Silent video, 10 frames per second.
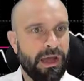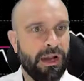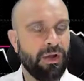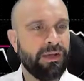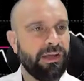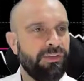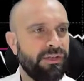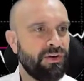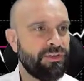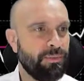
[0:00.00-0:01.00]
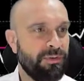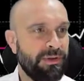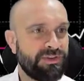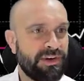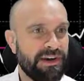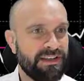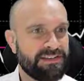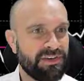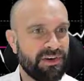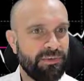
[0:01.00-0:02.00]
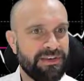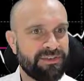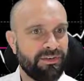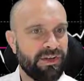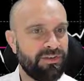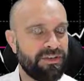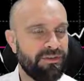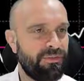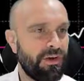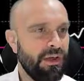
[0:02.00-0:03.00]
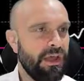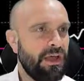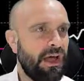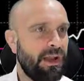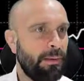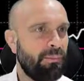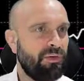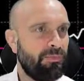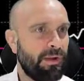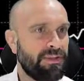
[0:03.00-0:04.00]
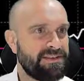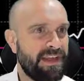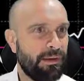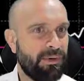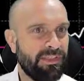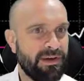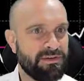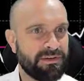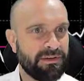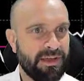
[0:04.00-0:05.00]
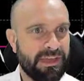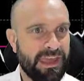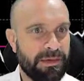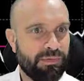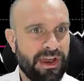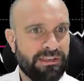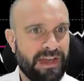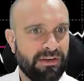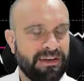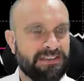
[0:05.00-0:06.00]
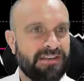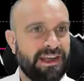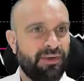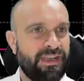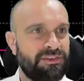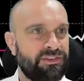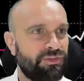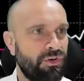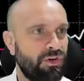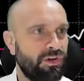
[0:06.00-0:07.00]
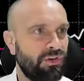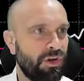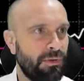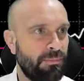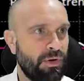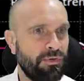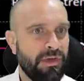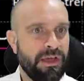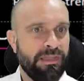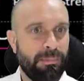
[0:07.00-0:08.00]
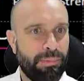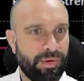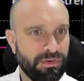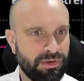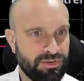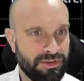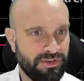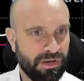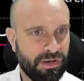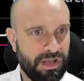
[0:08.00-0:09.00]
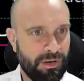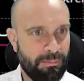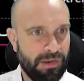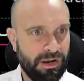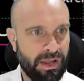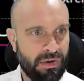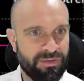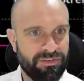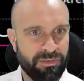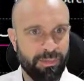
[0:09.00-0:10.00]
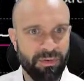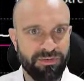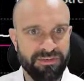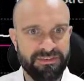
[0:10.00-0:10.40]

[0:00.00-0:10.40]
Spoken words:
And looking at the Aussie, we've been trading sideways on the Aussie for a number of months now, but there was a key breakdown yesterday on that stronger dollar move that pulled Aussie dollar lower below the support at